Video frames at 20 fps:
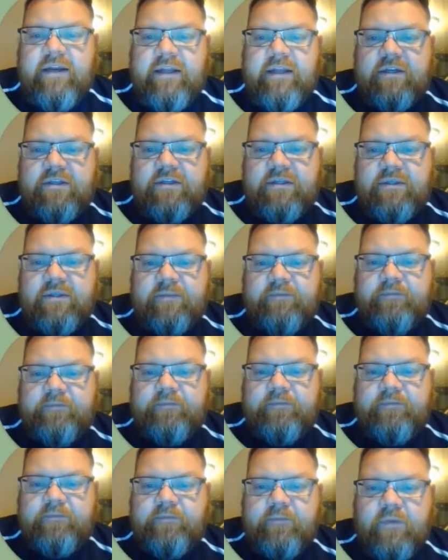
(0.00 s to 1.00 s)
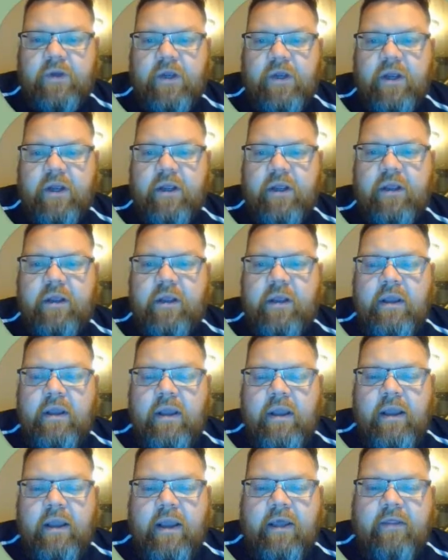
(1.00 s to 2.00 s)
Inches. Okay.
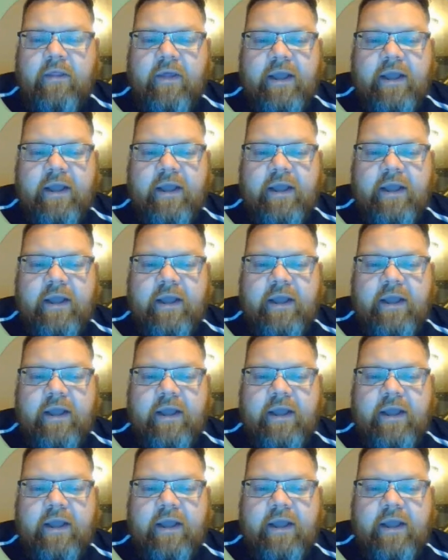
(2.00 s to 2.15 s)
And